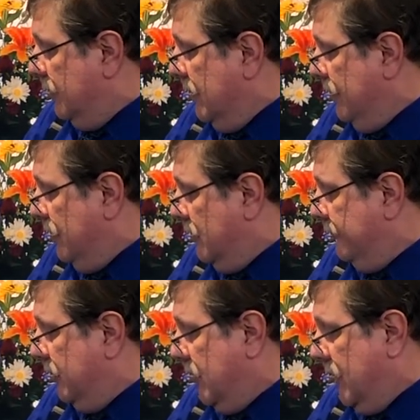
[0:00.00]
They
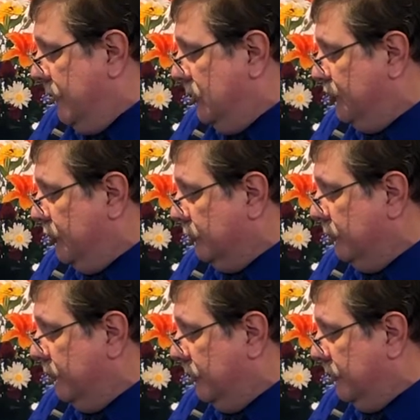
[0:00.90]
loved having
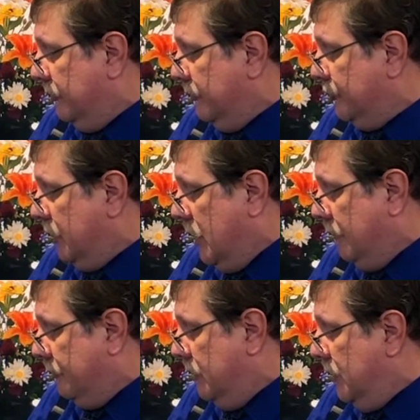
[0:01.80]
children visit their
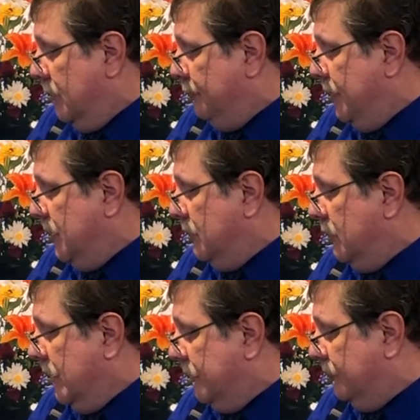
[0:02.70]
shop. Big
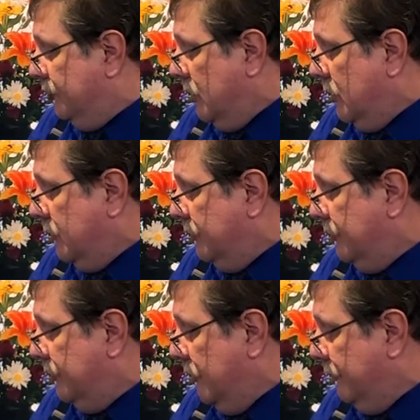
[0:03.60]
glass jars
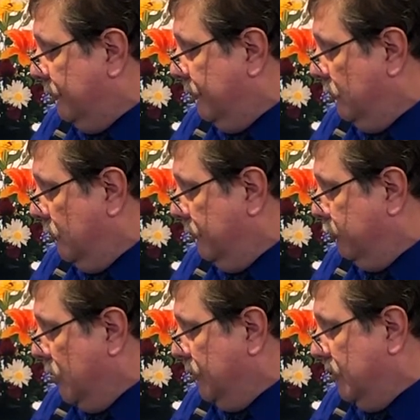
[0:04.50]
stuffed full of
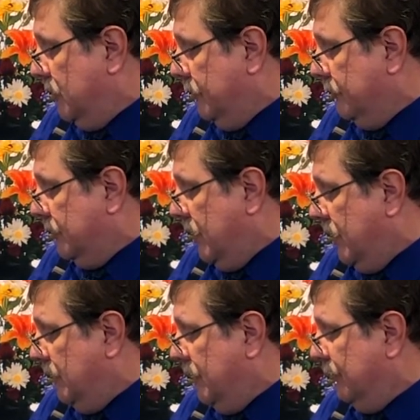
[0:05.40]
brightly colored
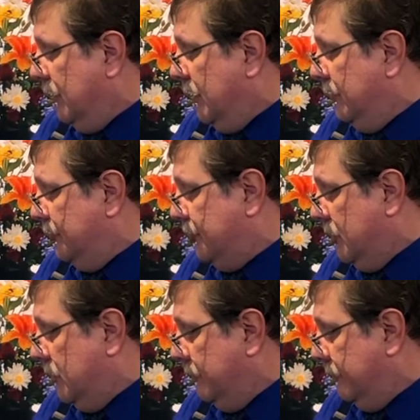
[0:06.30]
candy lined the
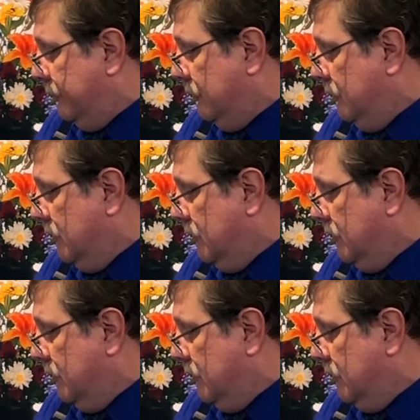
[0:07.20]
shelves.